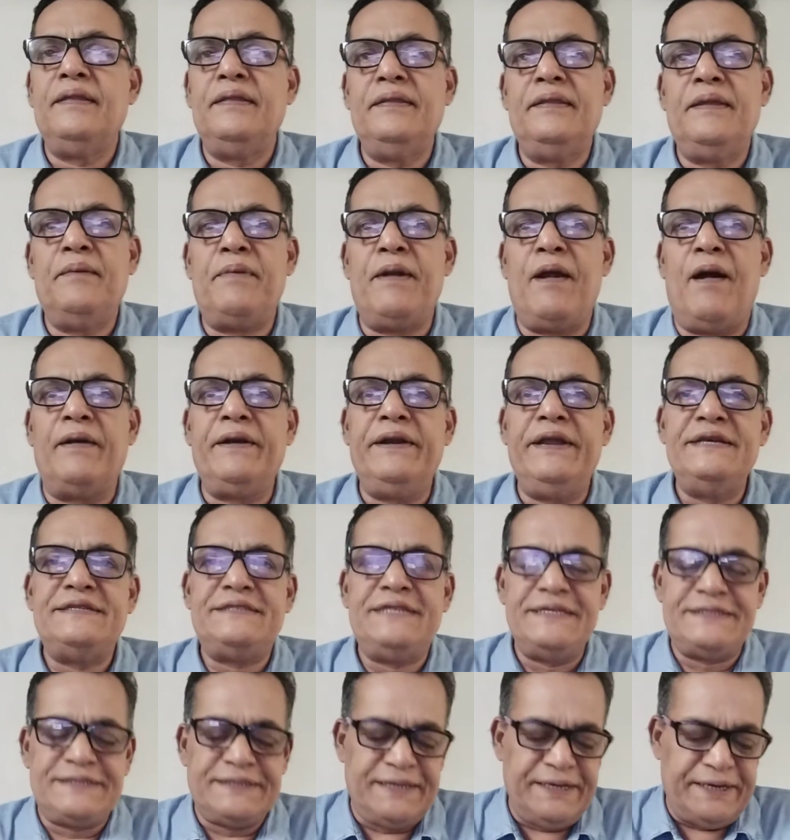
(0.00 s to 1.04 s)
the Bronte
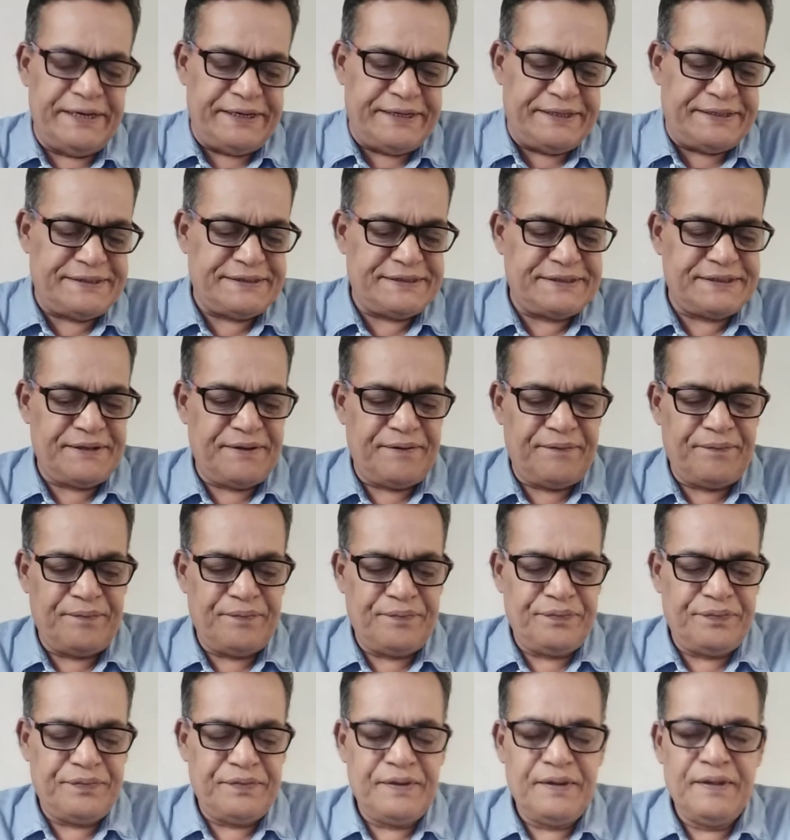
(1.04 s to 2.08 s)
sisters.
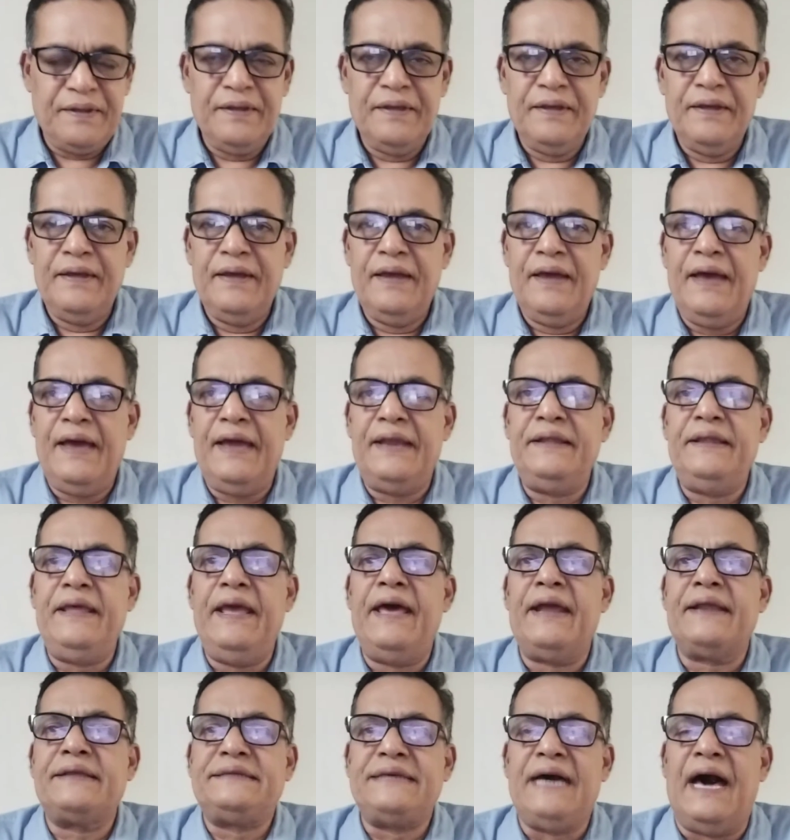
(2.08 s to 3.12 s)
And they
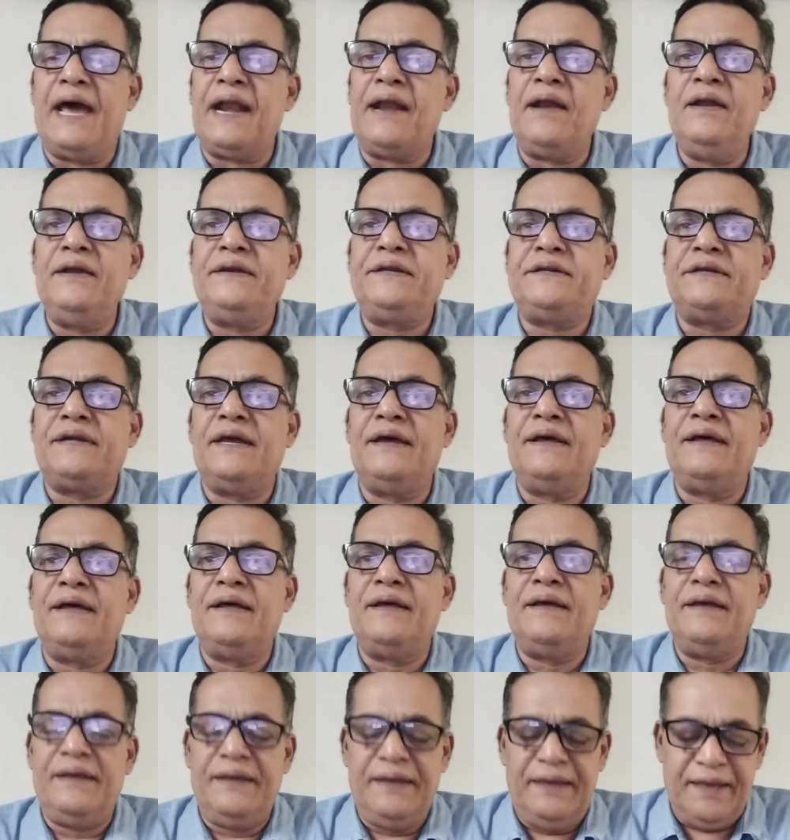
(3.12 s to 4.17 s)
are Charlotte,
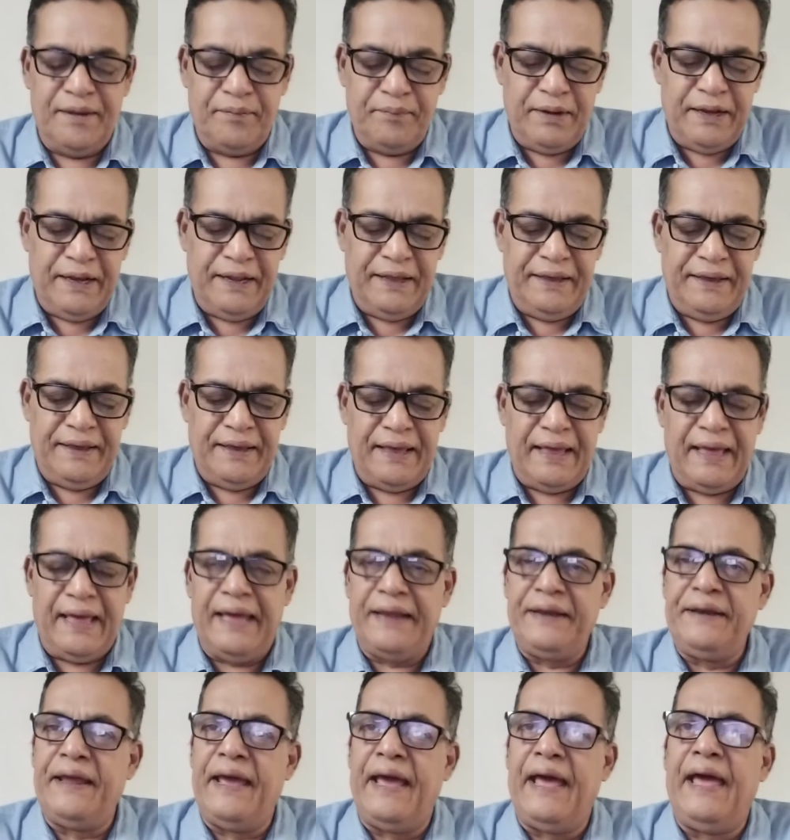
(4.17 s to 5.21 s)
Emily
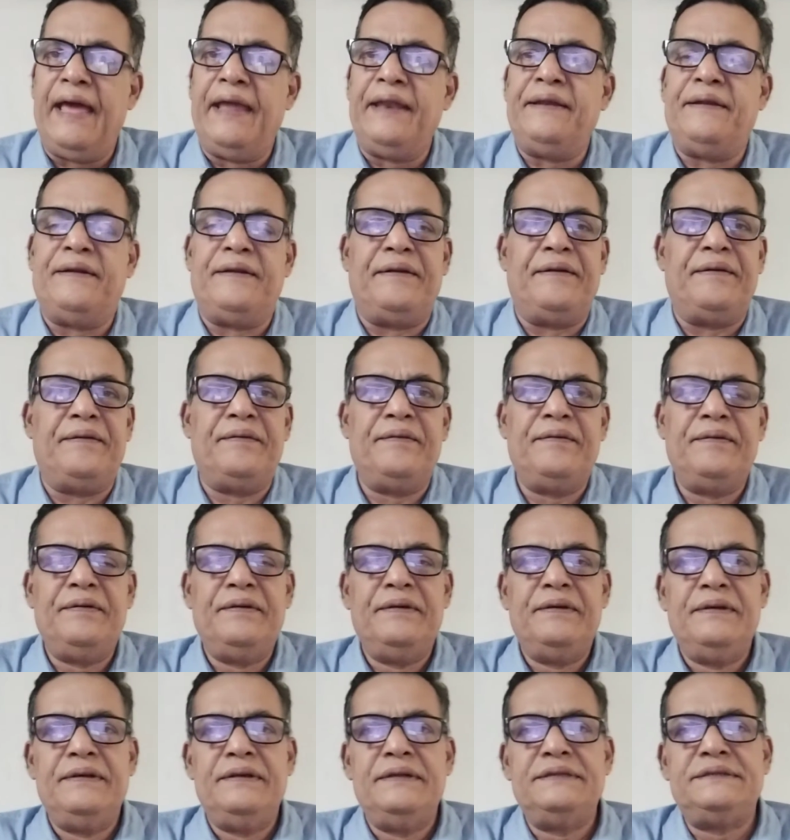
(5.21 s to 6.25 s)
and Anne.
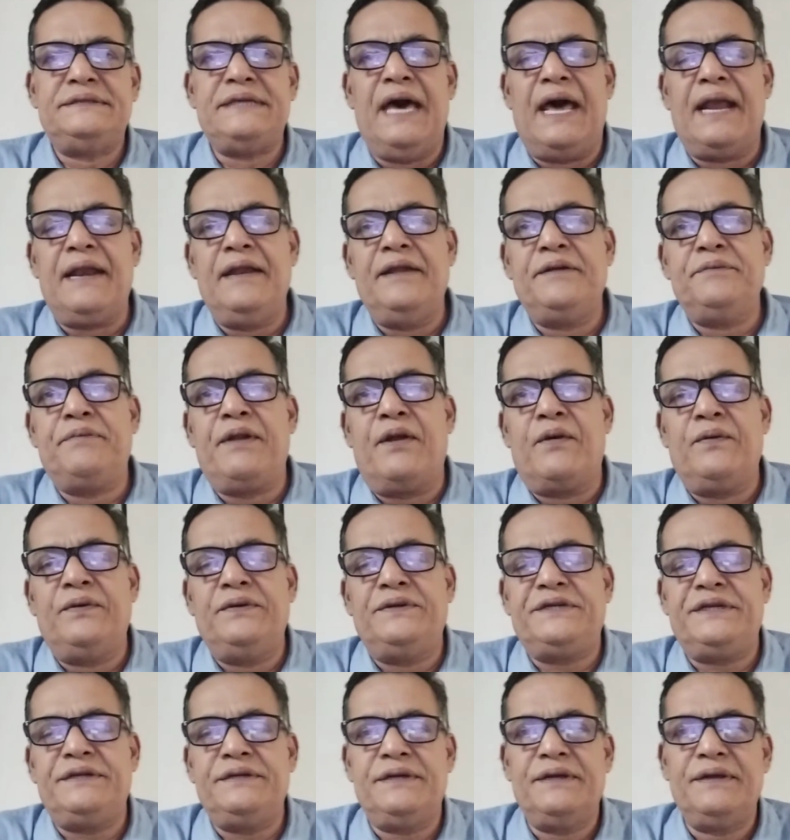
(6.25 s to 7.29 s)
Charlotte
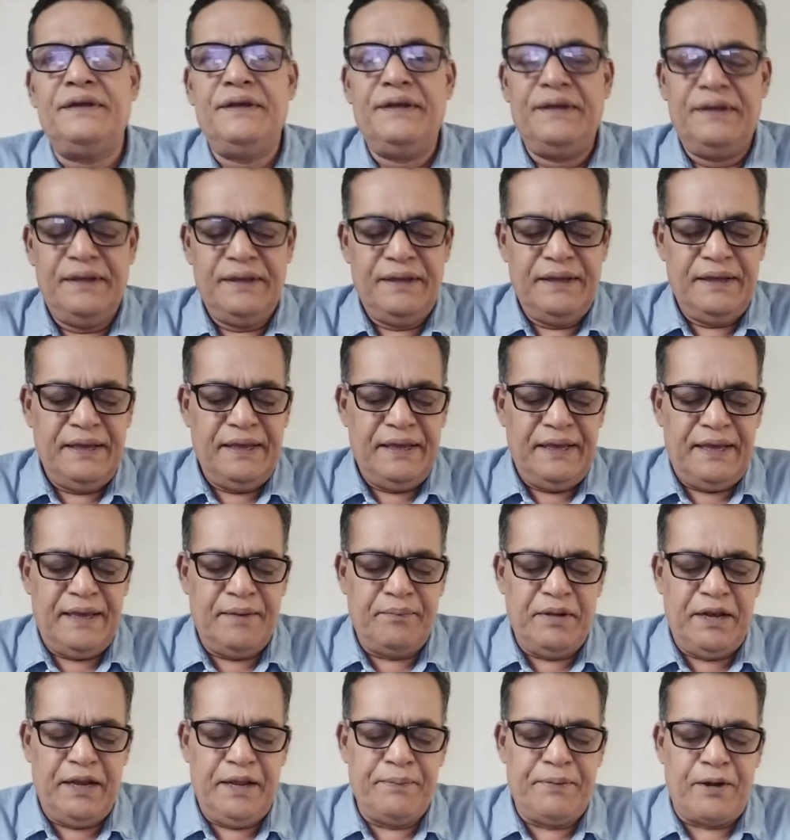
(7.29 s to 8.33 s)
Bronte,
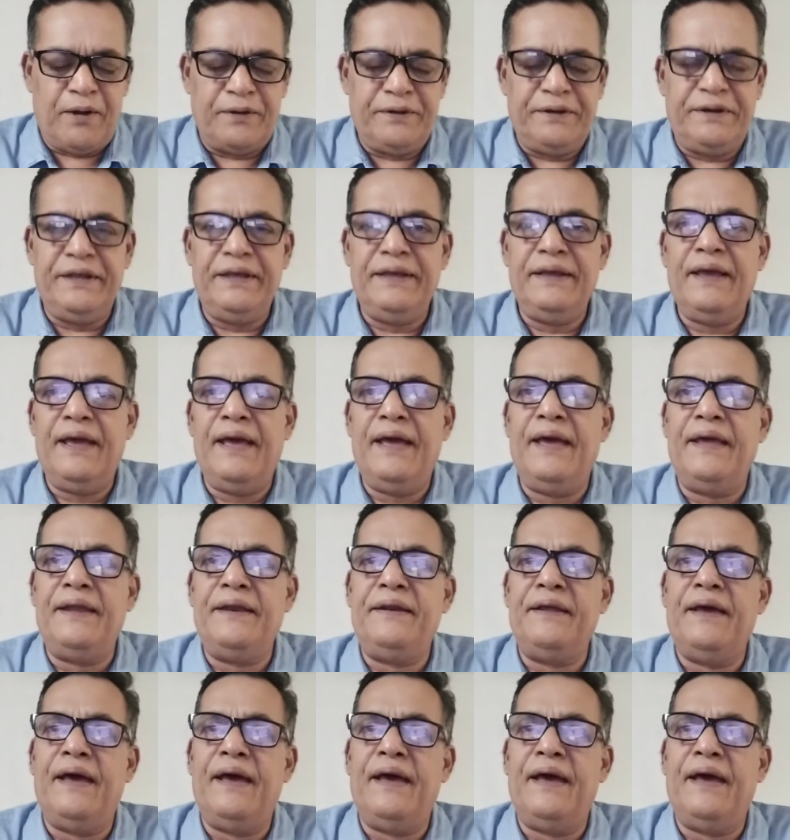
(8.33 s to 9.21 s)
Emily Bronte and